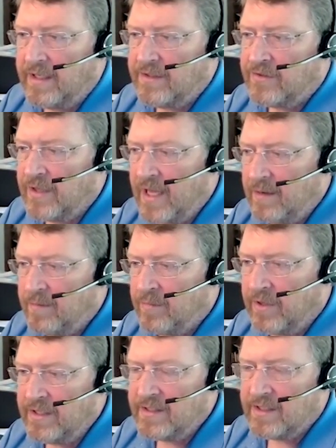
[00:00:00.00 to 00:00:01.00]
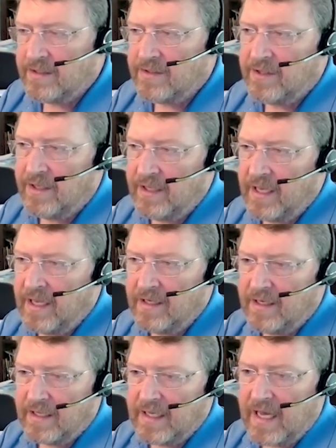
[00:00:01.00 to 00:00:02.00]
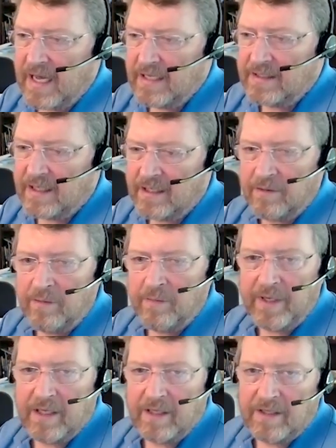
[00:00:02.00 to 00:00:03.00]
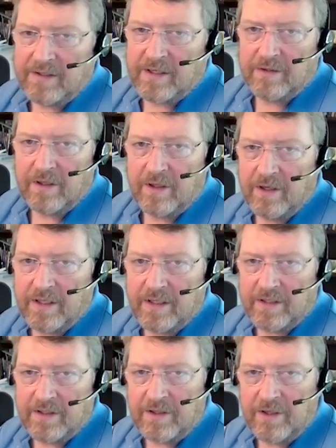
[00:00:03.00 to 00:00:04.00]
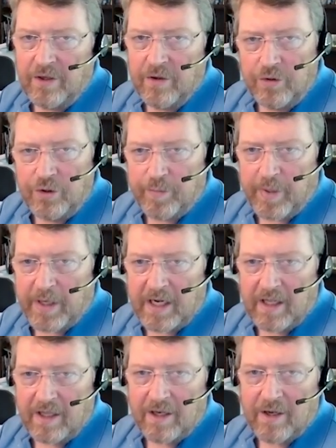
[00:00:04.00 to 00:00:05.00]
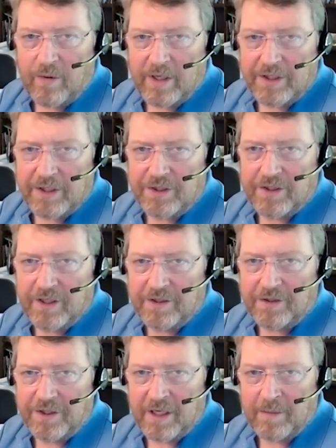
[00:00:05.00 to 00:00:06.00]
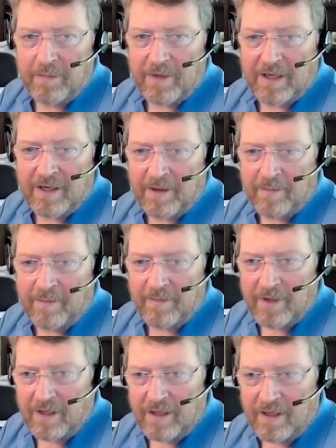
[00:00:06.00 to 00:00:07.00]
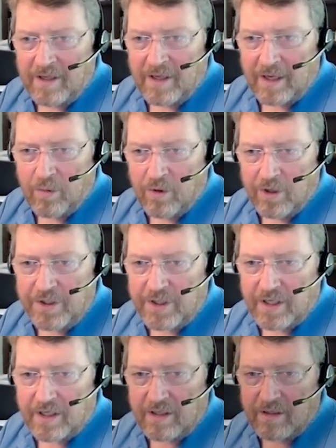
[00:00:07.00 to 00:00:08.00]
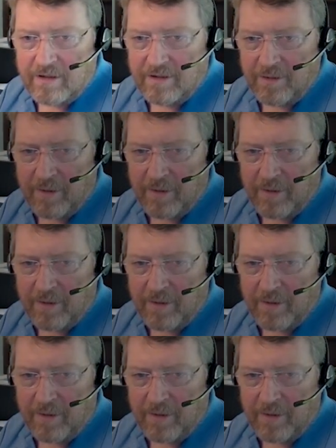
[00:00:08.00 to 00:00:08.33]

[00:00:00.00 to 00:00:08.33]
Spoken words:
so that brings us to the end of the content, and we can start to look at this huge pile of questions here, Jim. I warned you. You